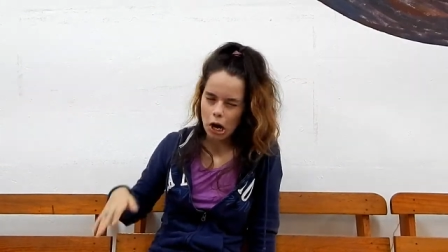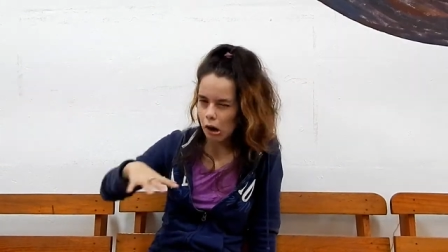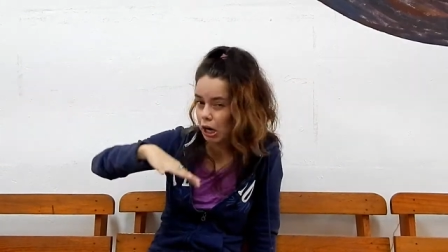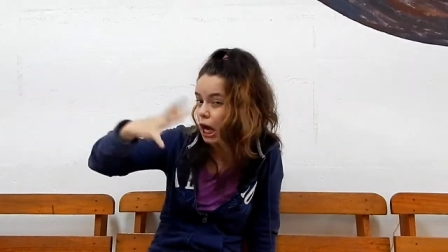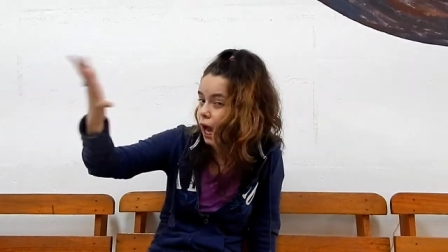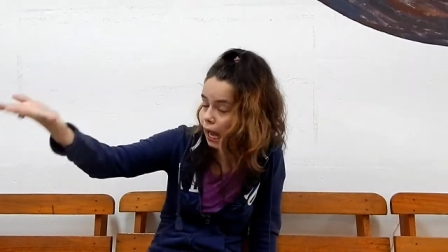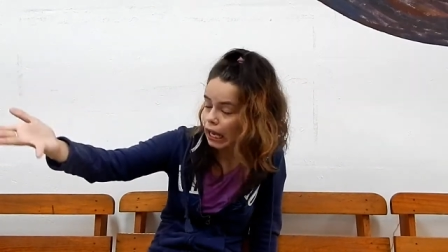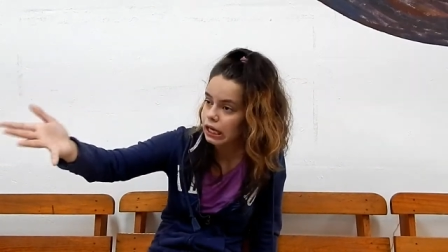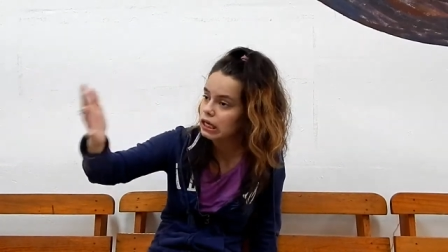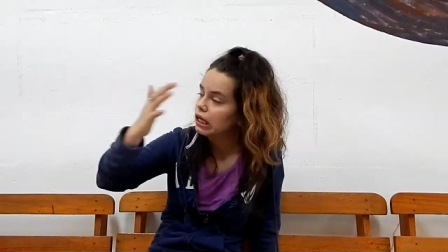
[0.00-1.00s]

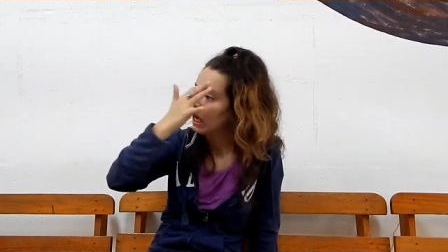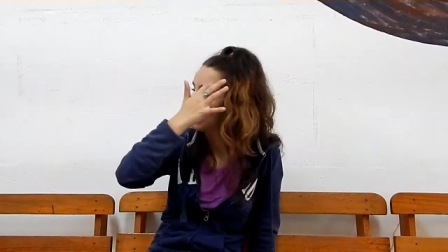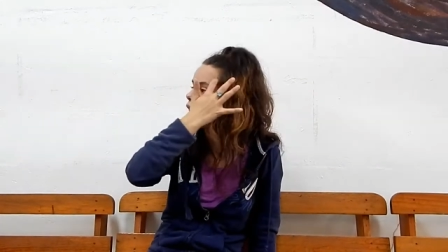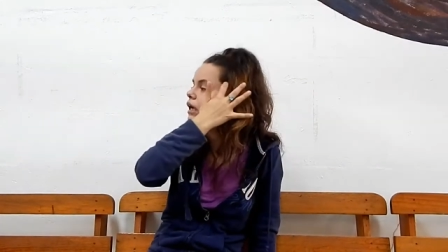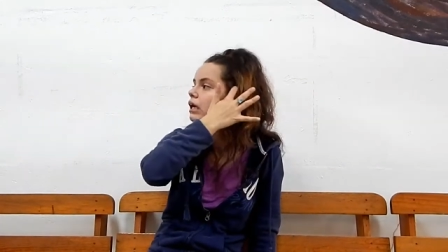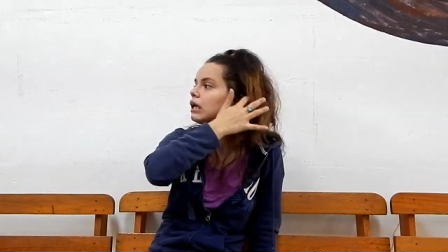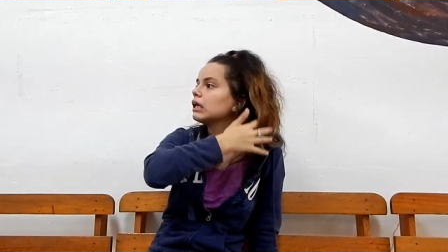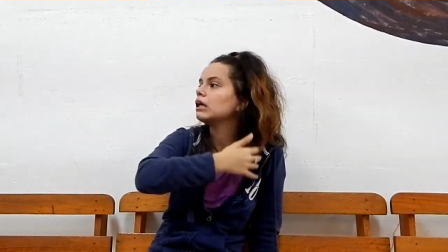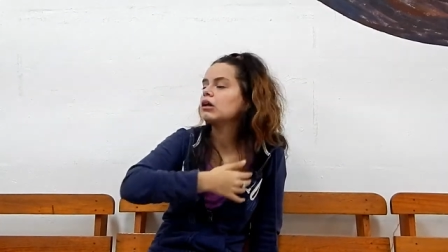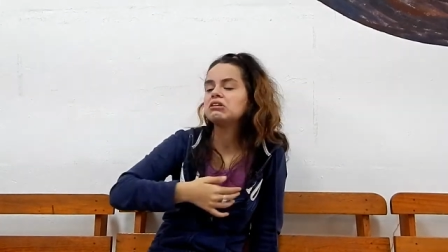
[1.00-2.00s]
okay. I can
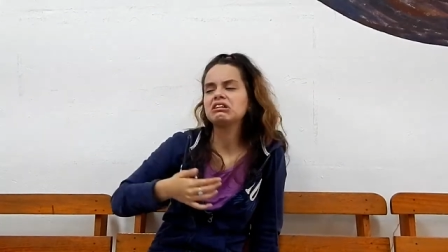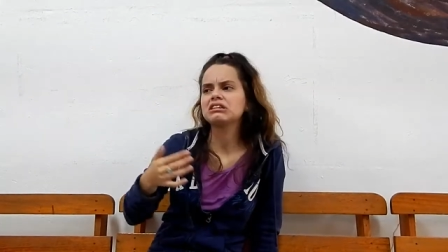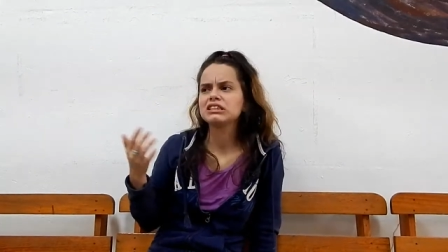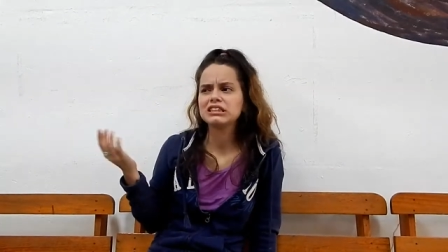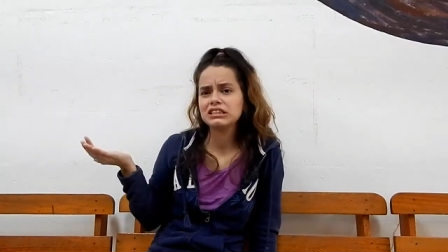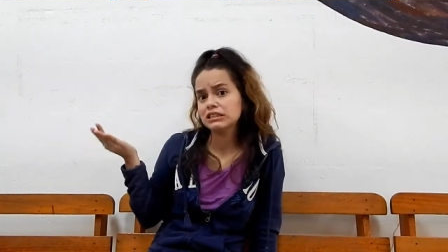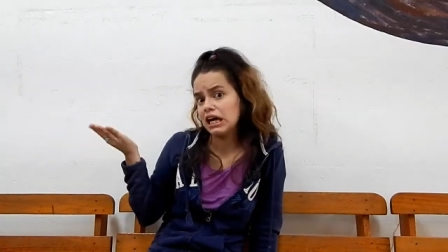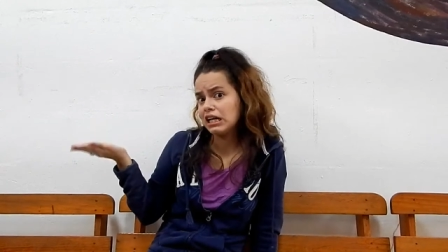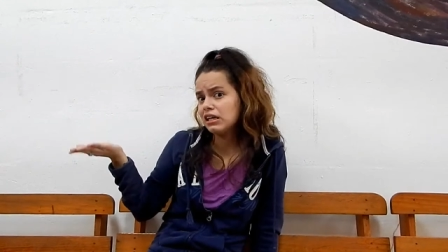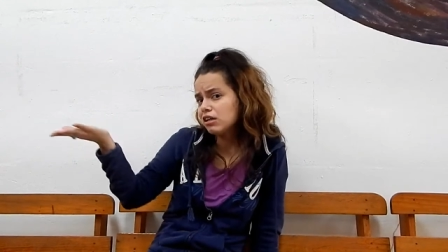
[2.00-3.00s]

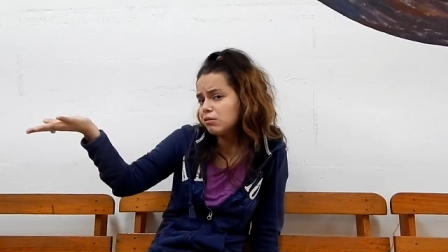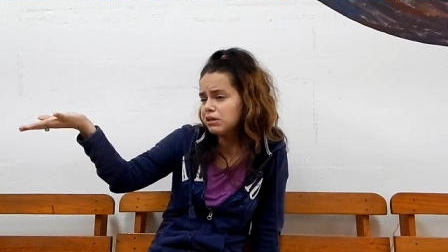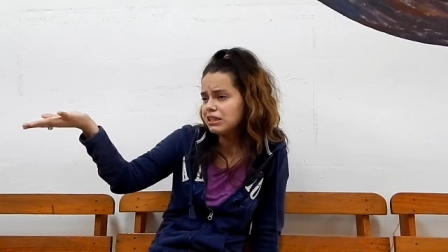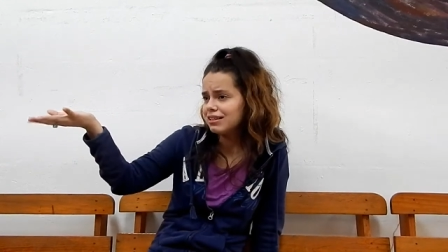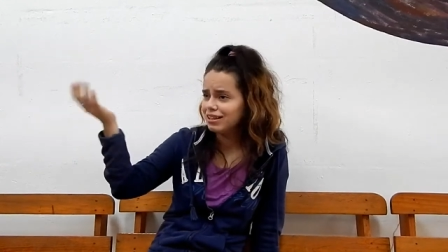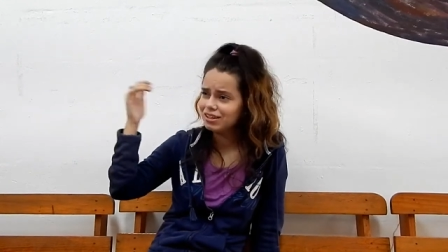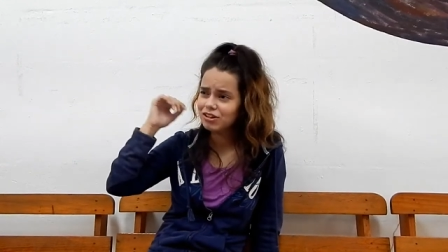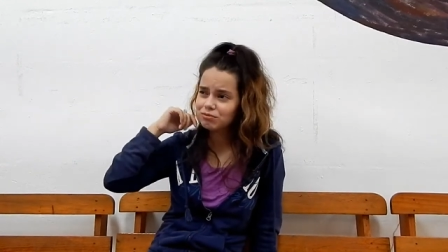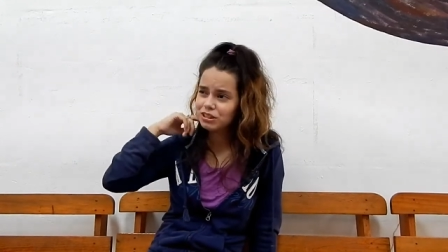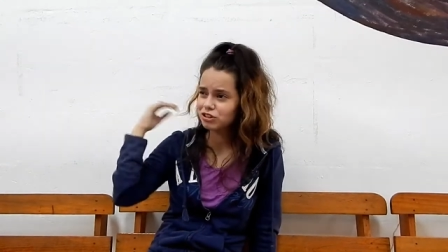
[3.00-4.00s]
understand a little bit that they
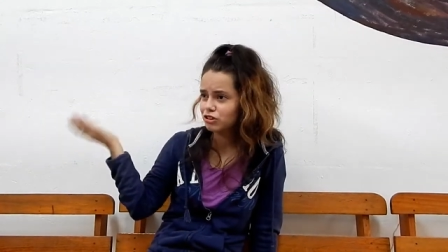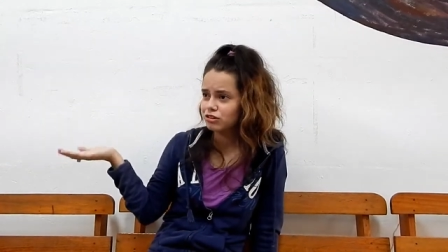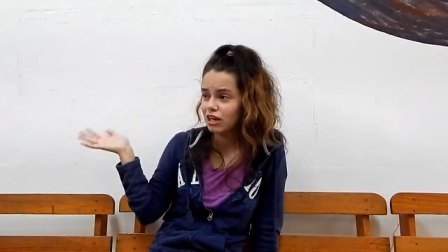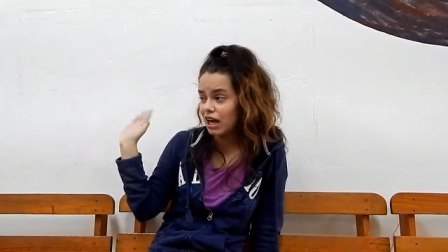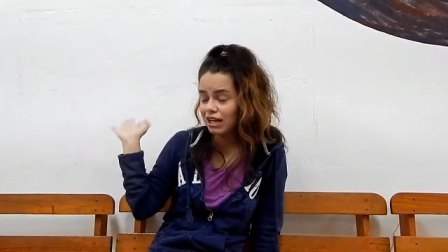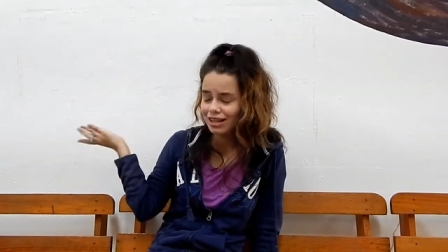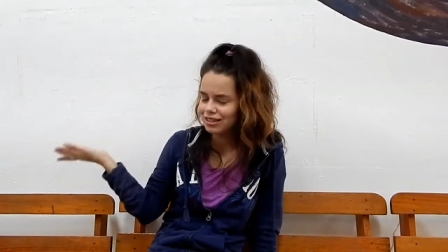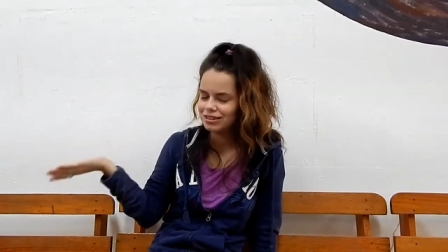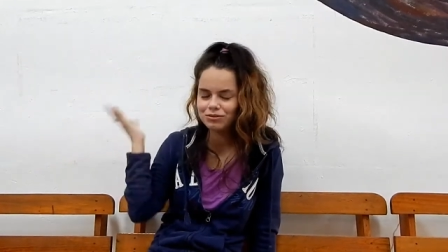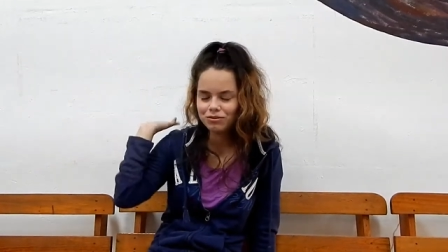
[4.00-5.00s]
don't mature, I guess.